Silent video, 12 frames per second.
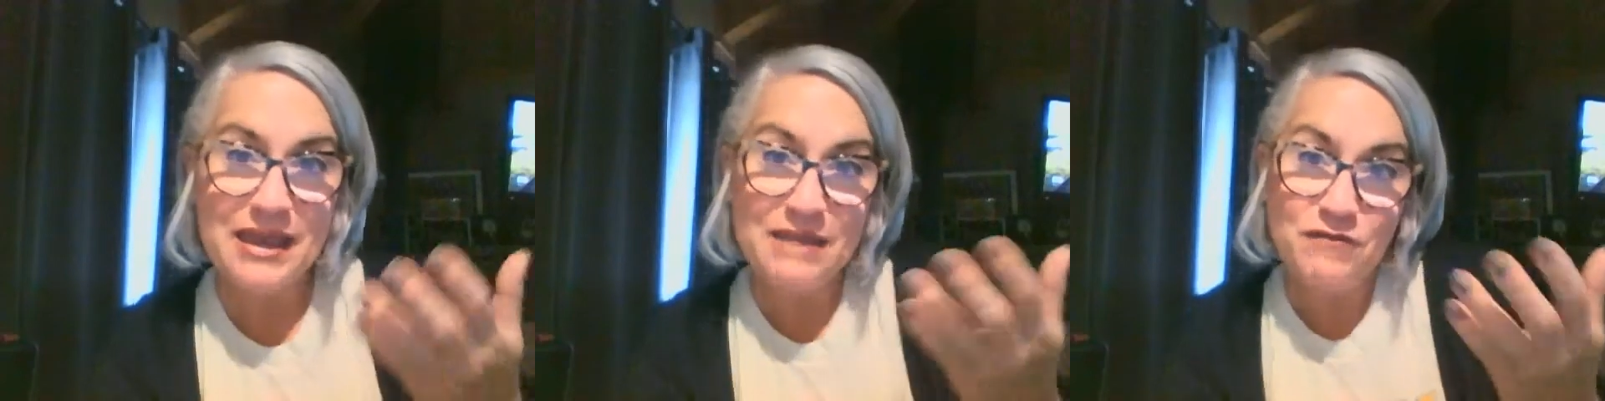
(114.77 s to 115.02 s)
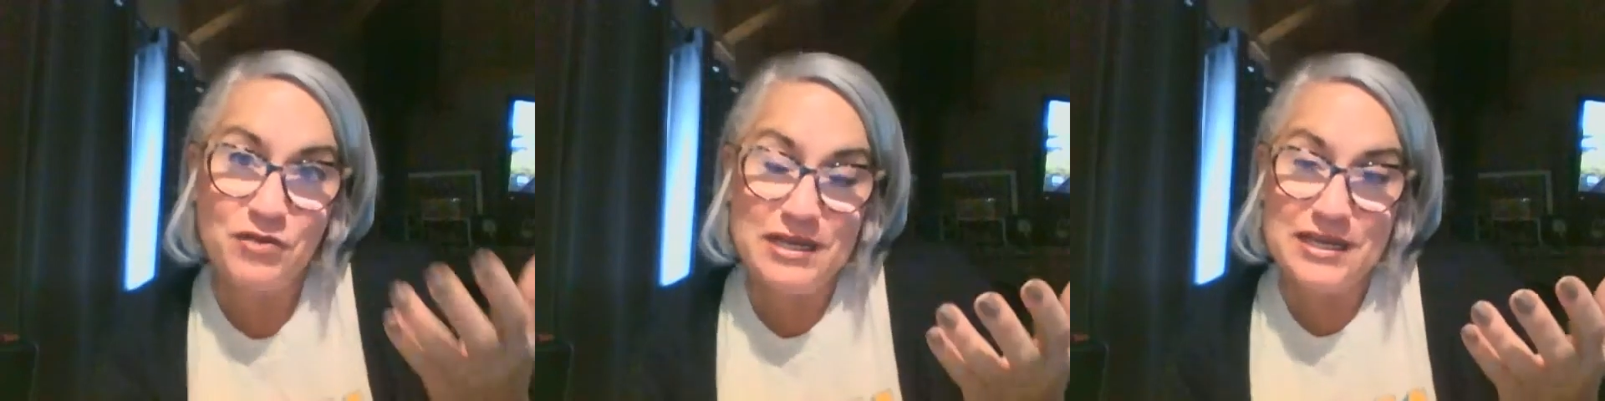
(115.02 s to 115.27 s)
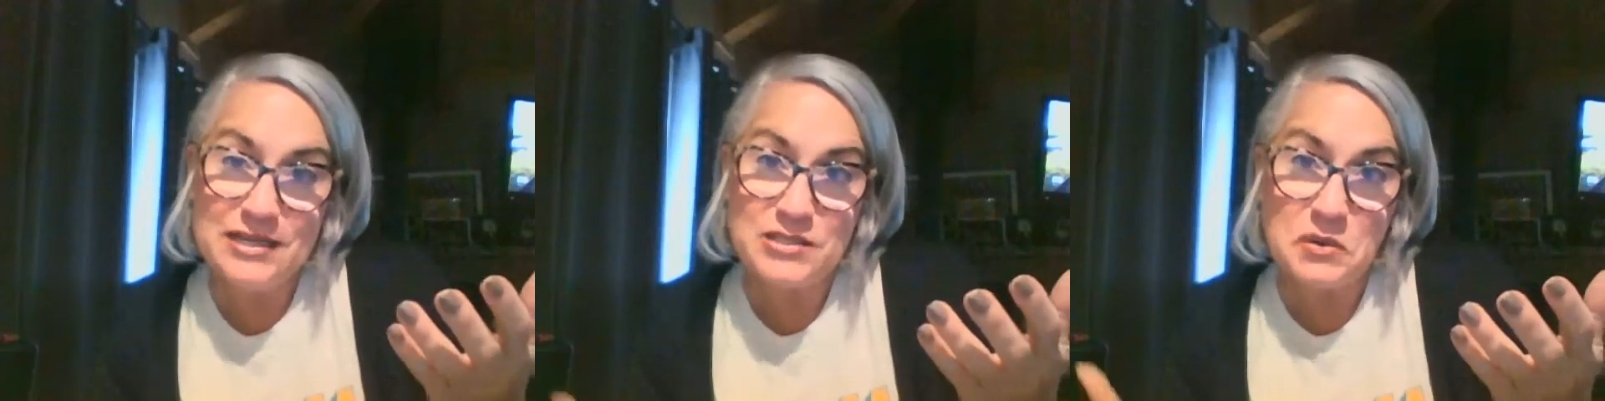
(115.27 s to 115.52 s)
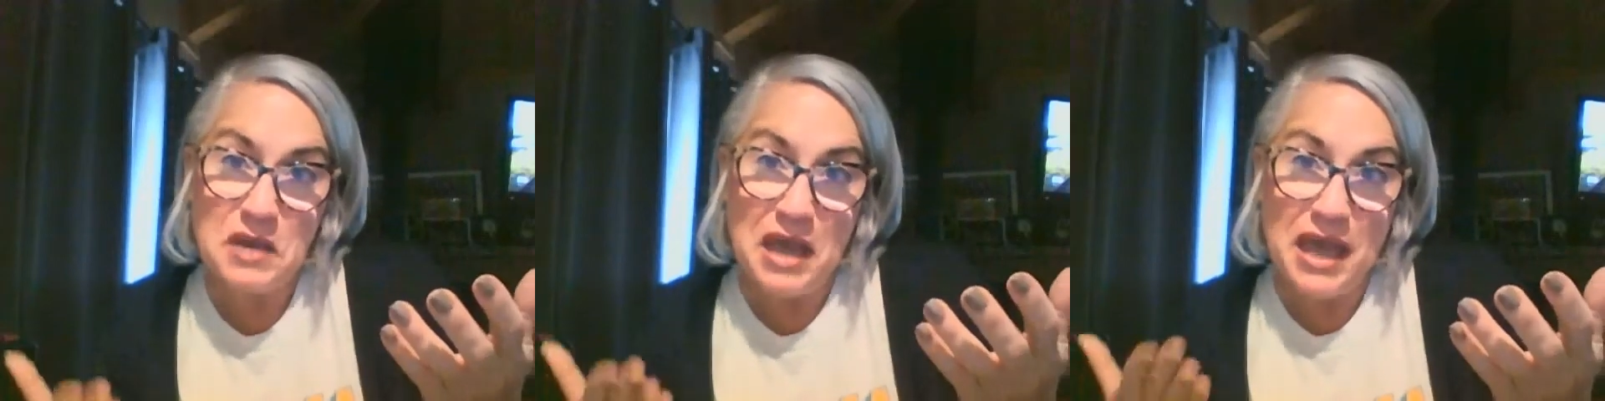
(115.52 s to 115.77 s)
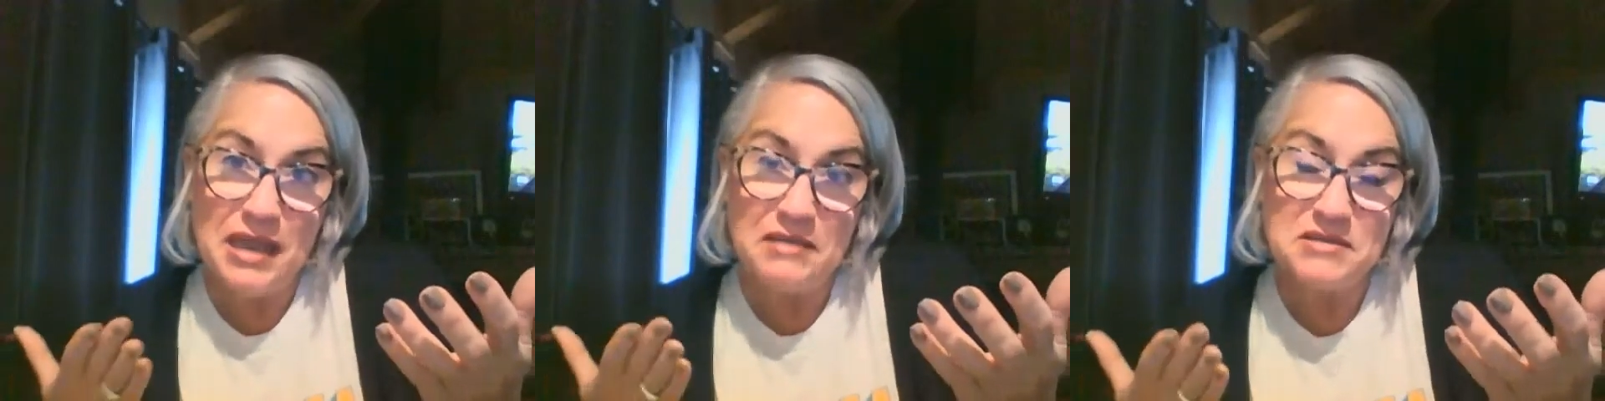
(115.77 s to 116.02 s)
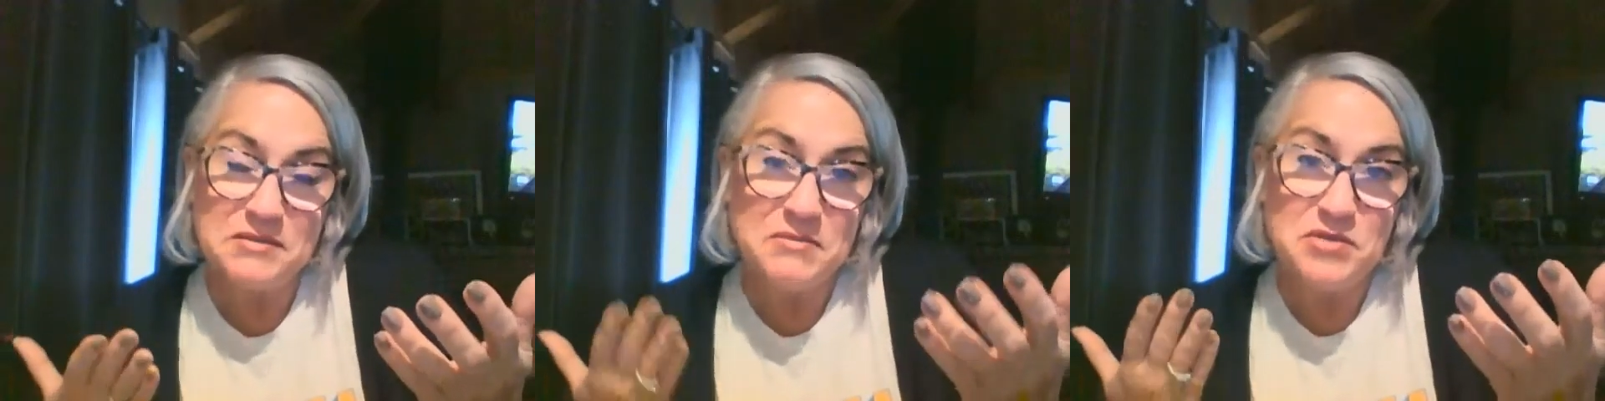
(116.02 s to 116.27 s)
If you didn't, it's okay.
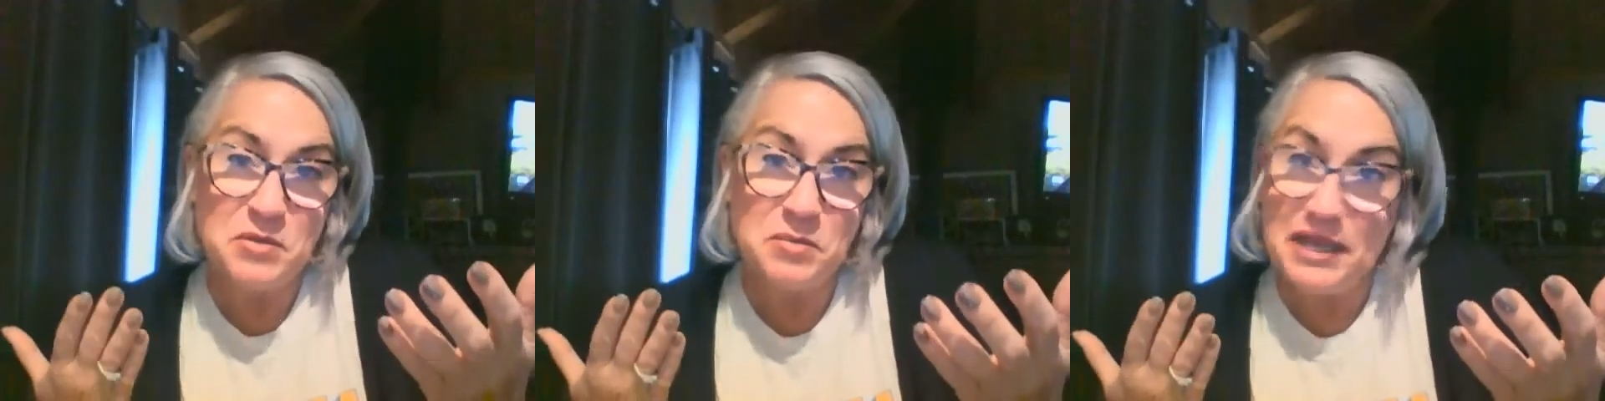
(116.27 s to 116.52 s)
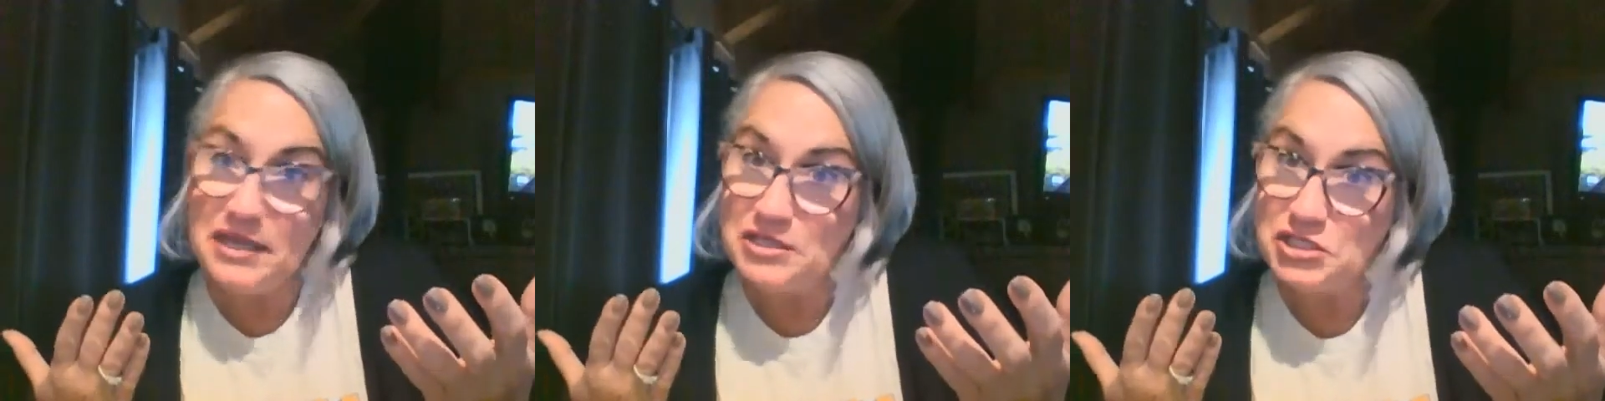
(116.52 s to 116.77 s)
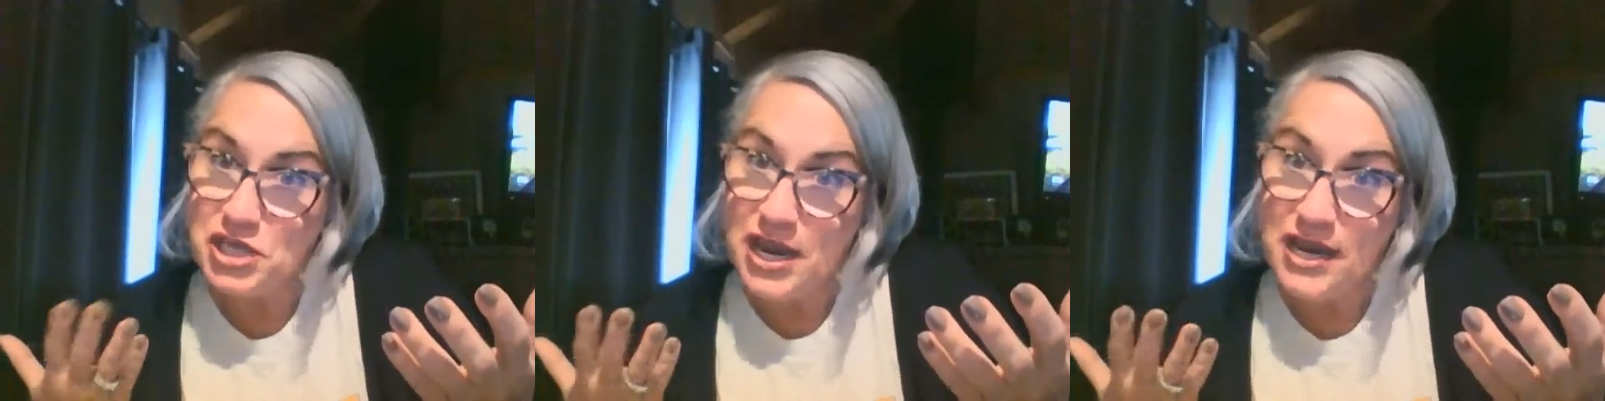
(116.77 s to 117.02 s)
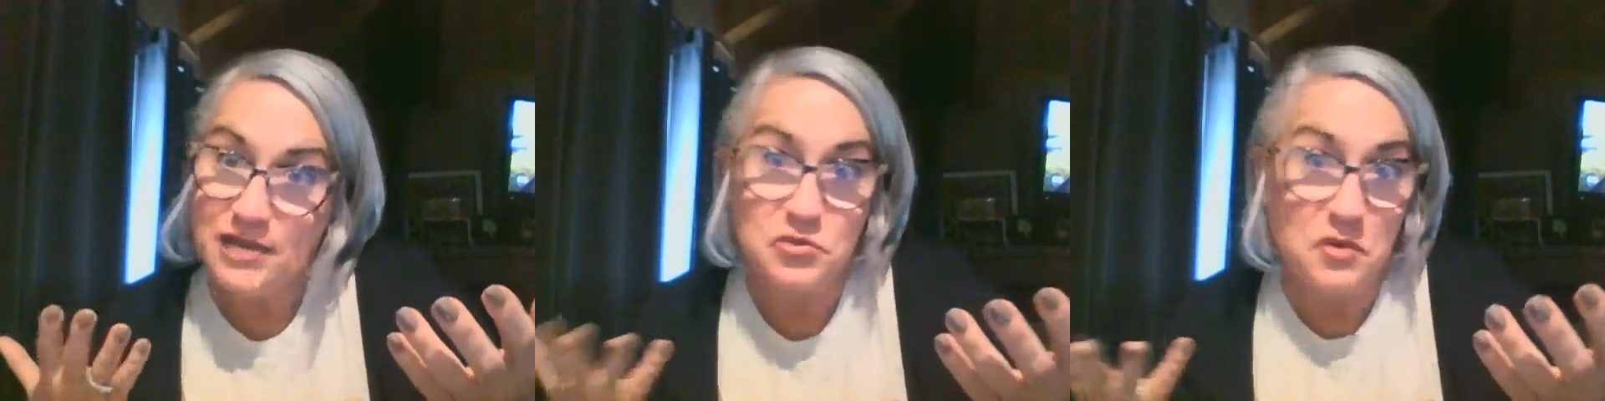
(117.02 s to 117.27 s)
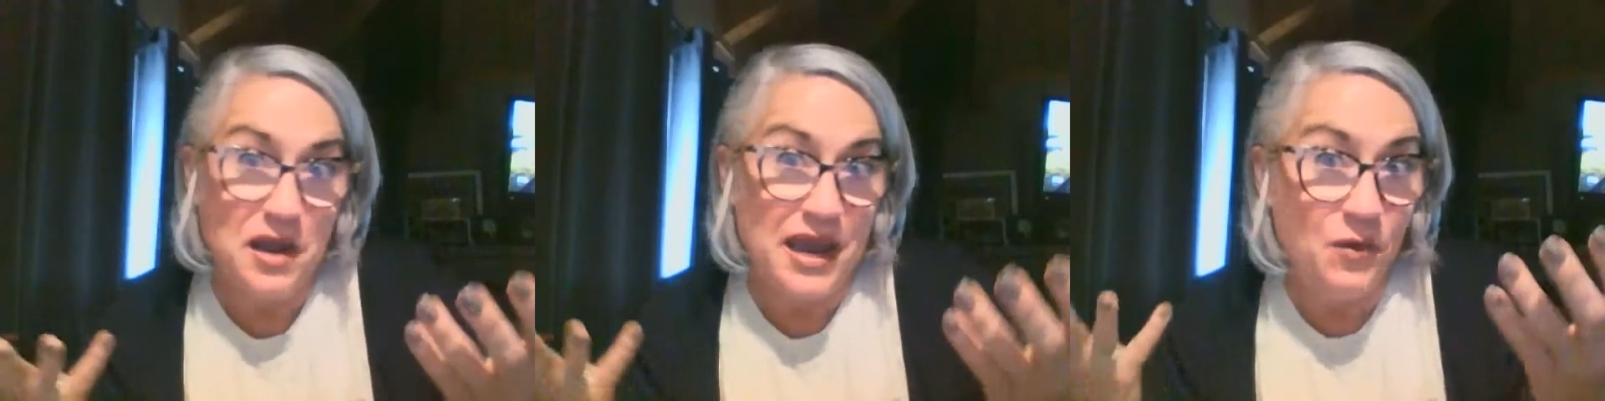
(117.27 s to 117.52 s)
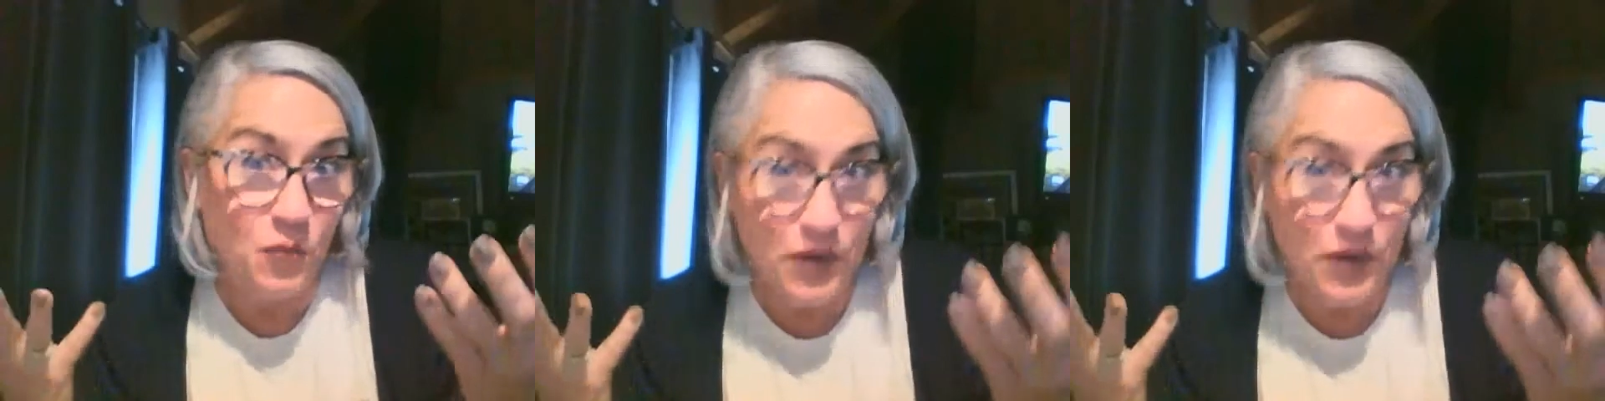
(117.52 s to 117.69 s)
Sometimes our plans change, right?